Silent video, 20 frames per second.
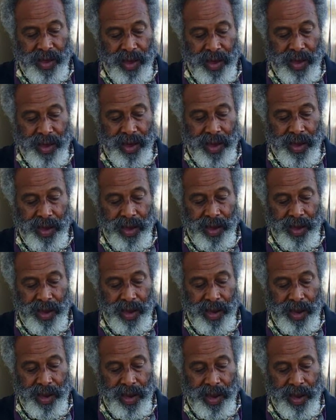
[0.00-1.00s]

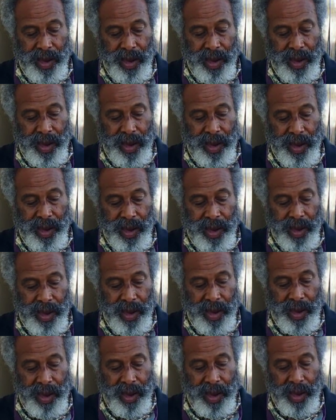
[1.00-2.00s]

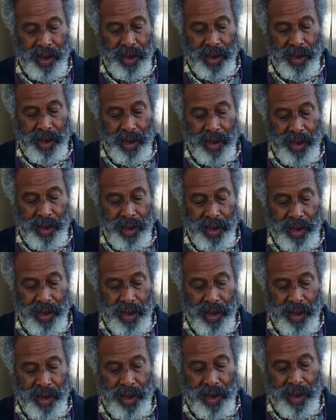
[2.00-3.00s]

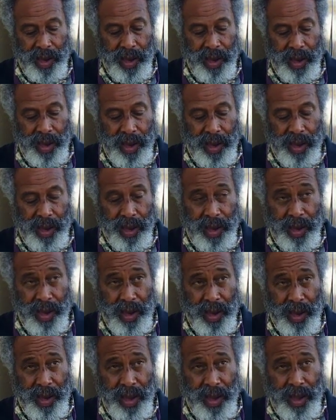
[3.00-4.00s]

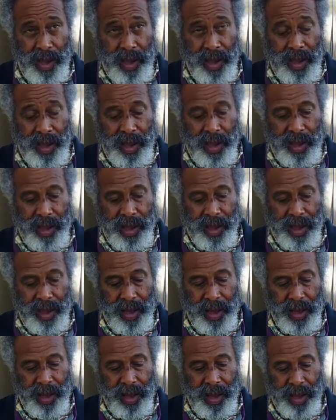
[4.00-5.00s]

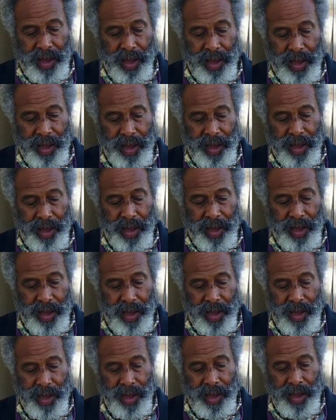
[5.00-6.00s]

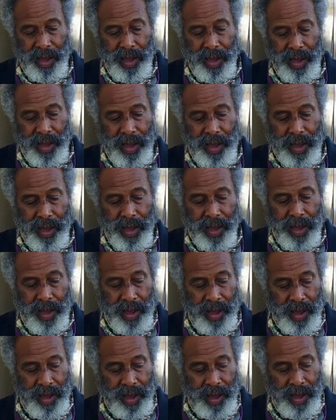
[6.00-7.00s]

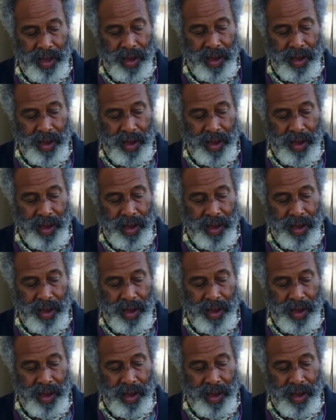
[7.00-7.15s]
[no speech]